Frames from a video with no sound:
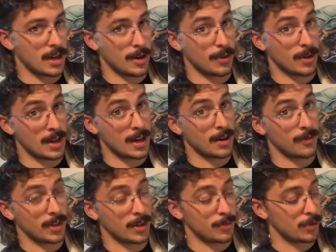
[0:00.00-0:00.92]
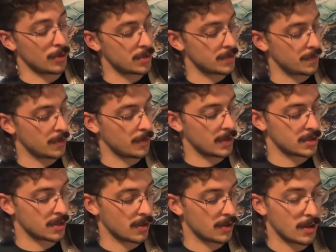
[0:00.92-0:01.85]
I would not have let him do this a few weeks
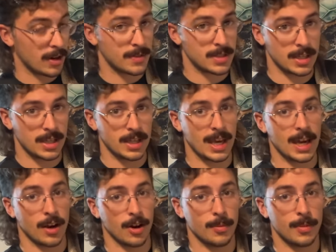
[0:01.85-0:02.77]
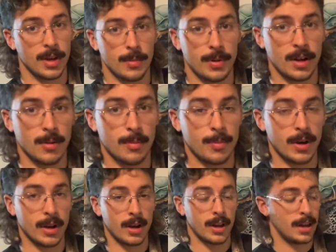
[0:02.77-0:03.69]
ago. Now, obviously he can't hurt me up here,
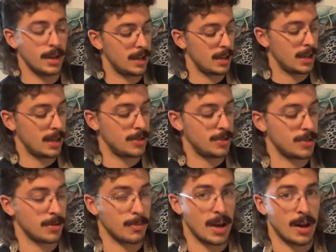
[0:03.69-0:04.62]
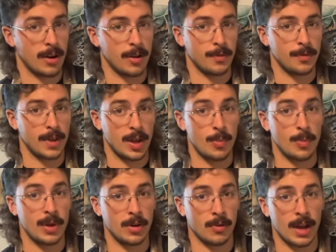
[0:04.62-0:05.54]
but it's just a matter of him
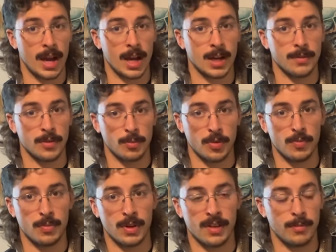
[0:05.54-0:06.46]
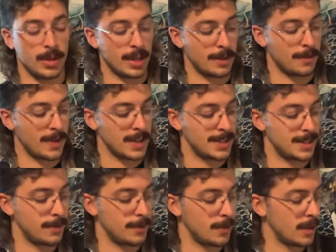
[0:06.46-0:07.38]
being reactive to movement, him being
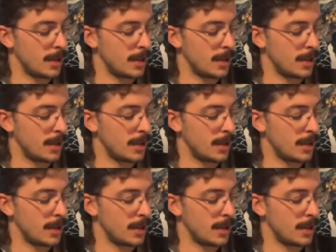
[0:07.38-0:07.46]
defensive.